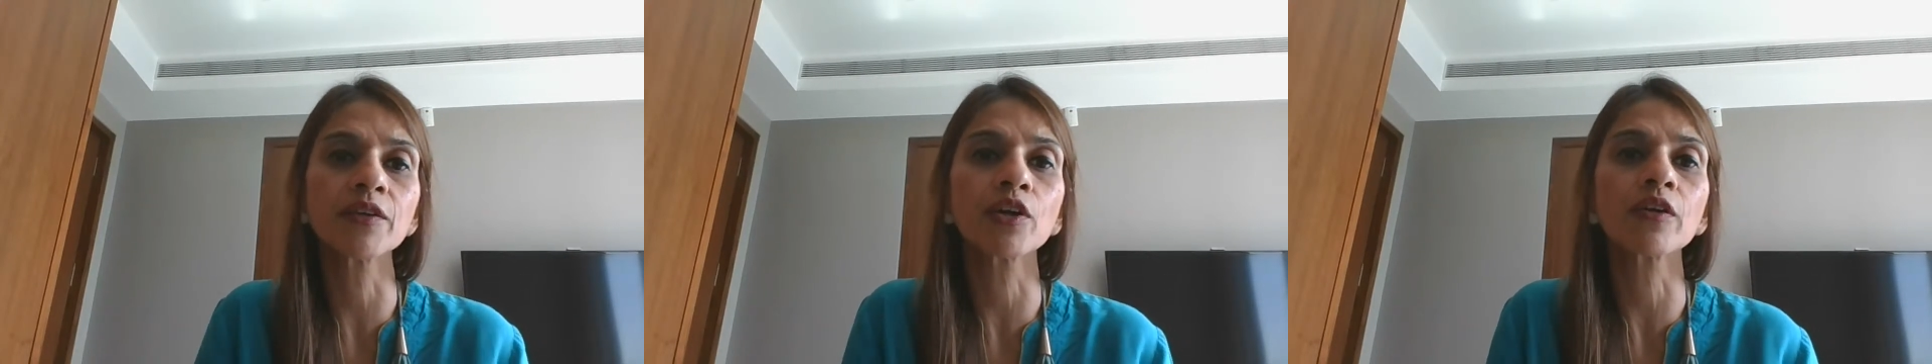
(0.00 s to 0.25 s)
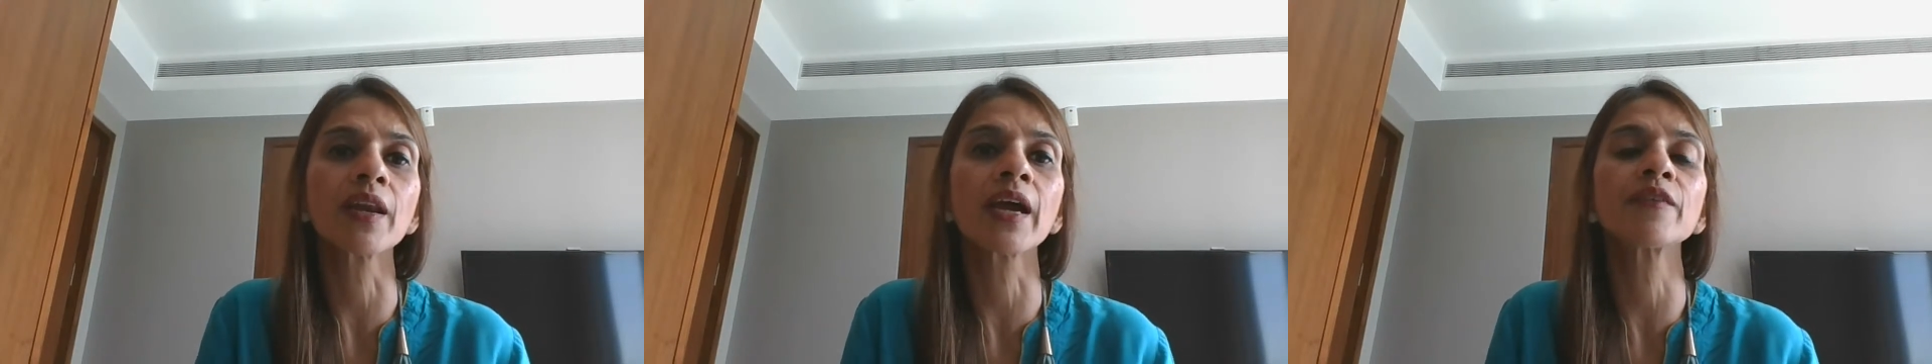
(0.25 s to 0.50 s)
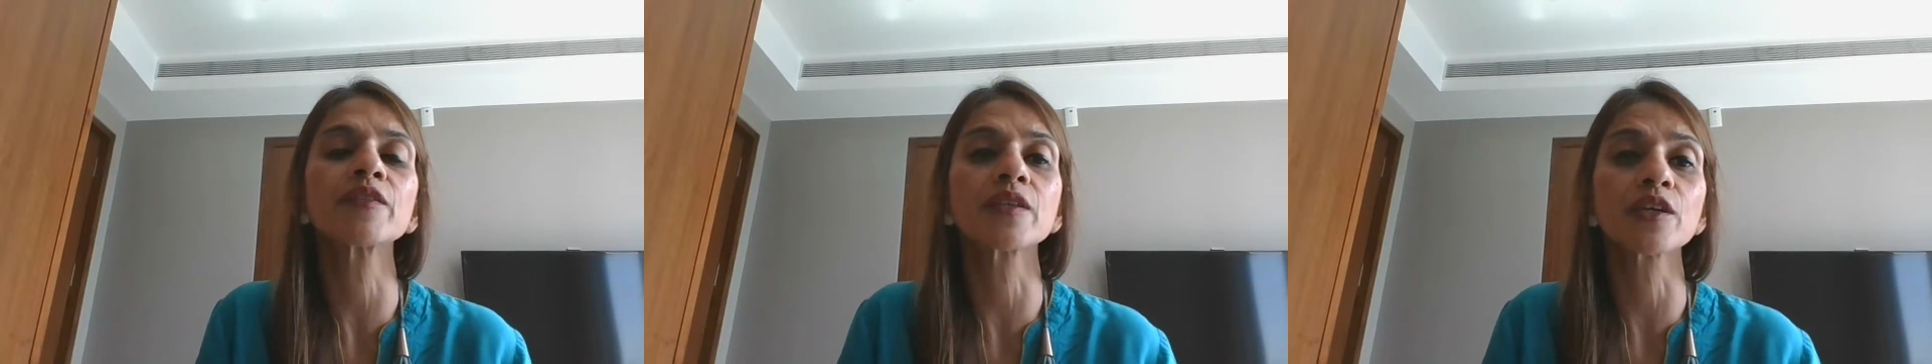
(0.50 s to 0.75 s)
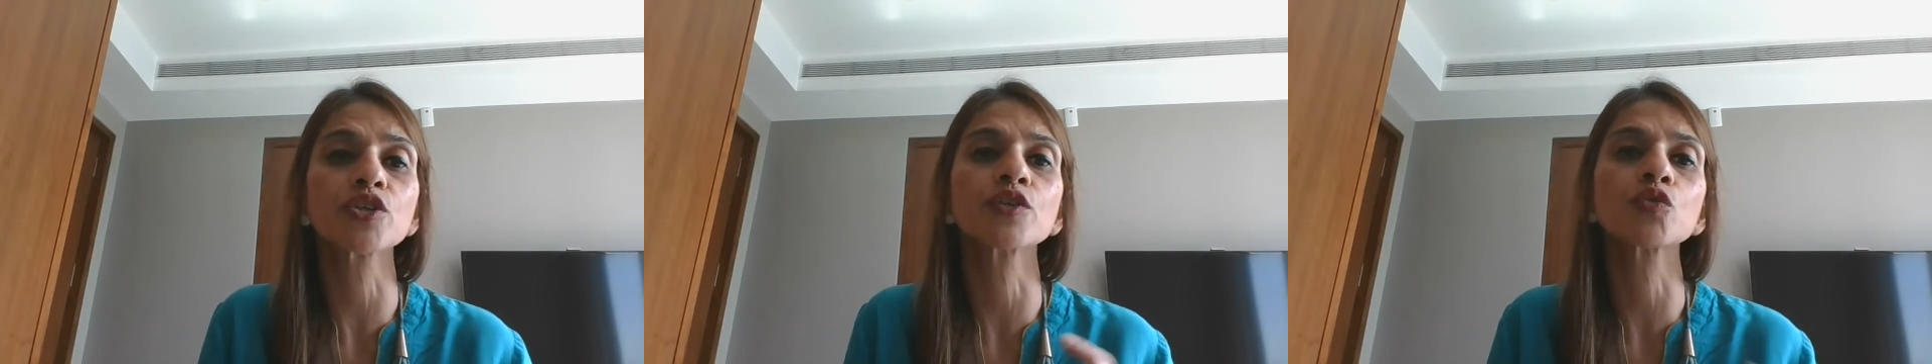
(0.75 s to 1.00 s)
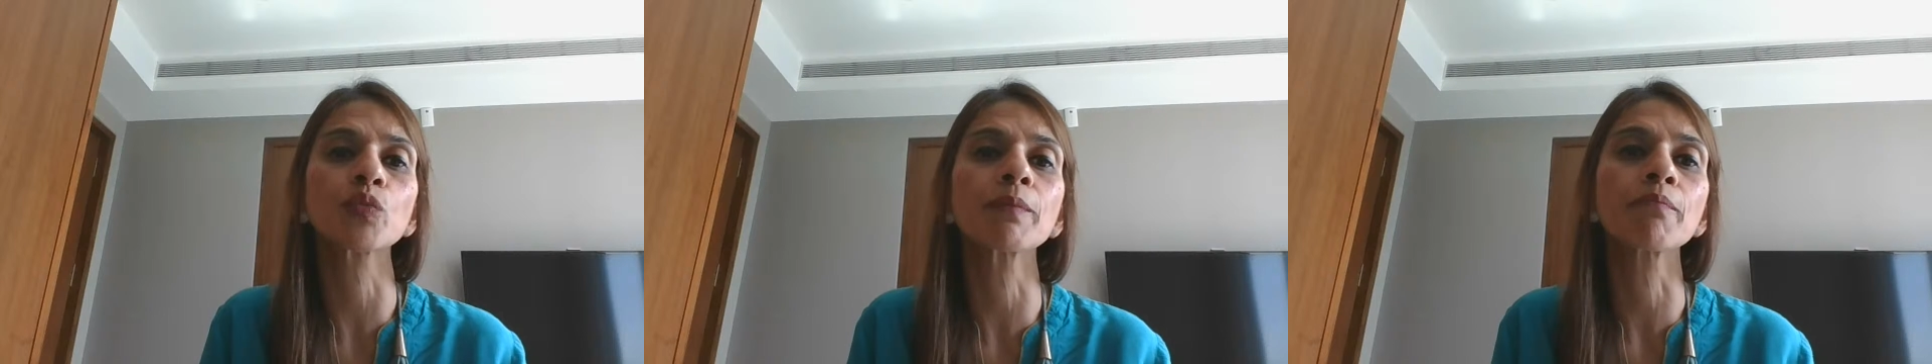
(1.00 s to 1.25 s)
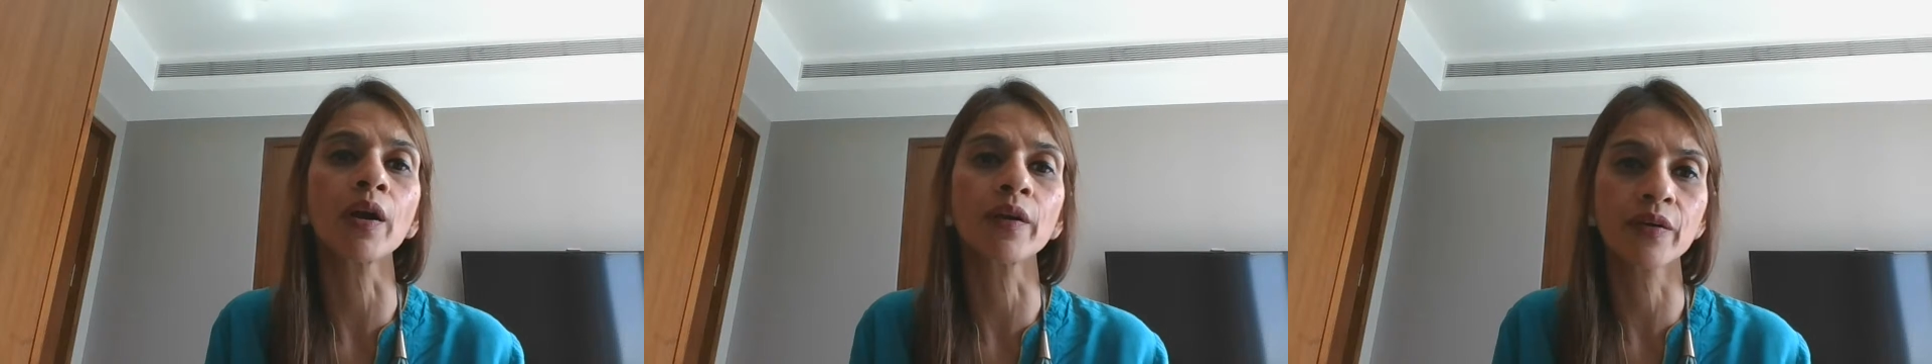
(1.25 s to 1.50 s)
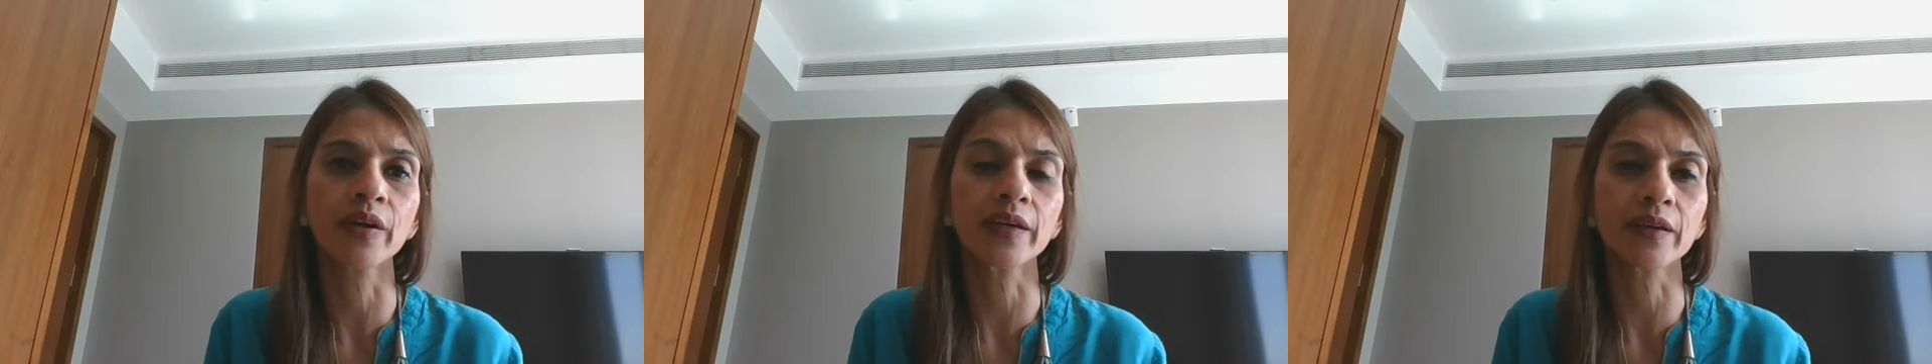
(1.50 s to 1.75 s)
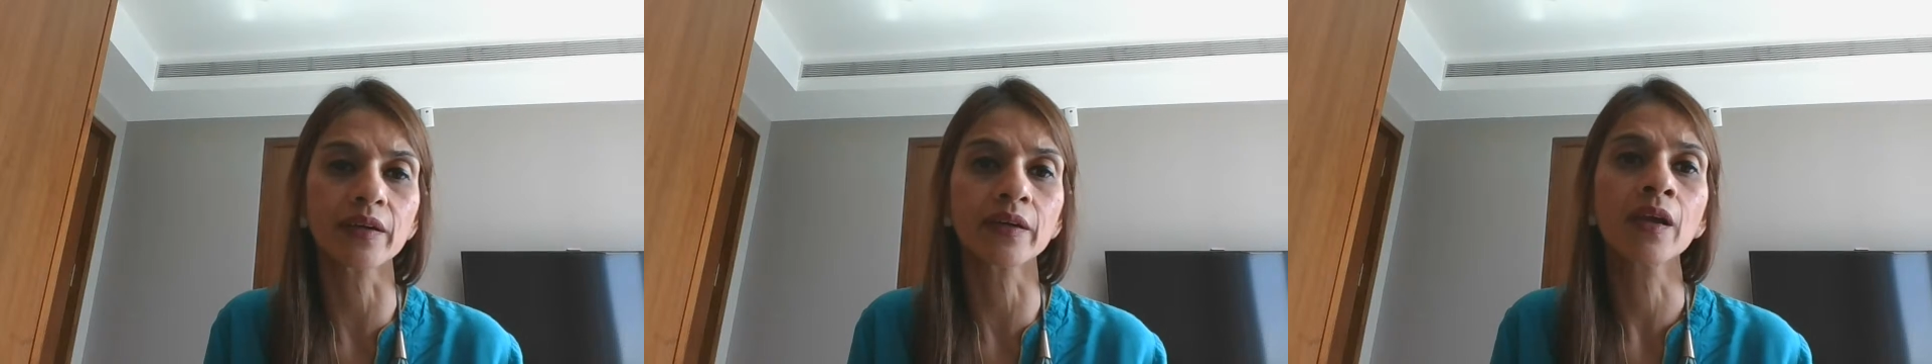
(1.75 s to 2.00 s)
even on live sessions, we
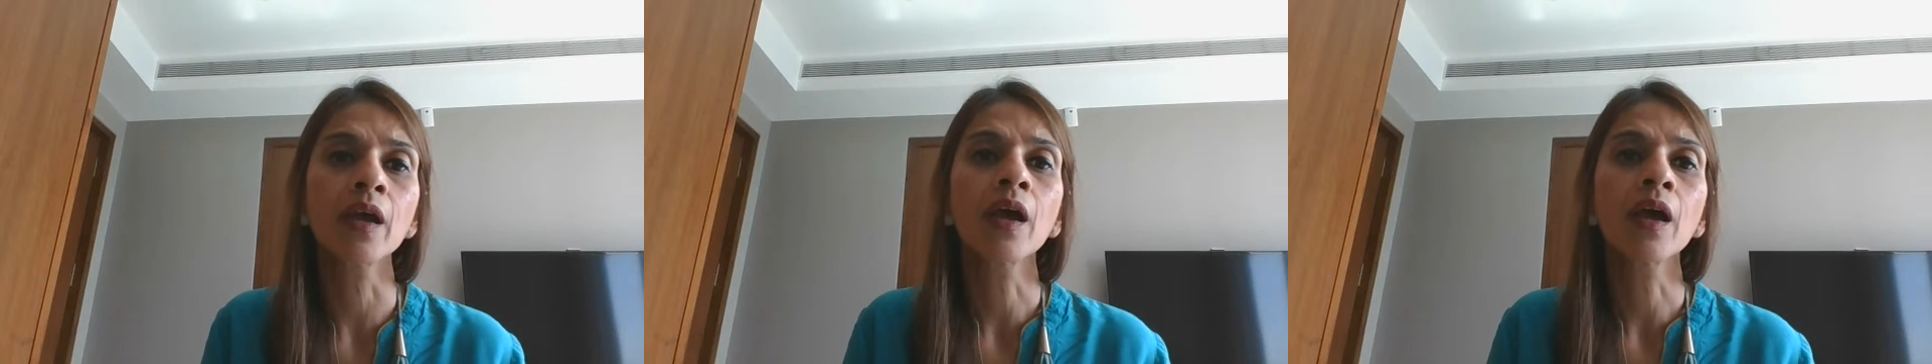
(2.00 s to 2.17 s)
moderate it.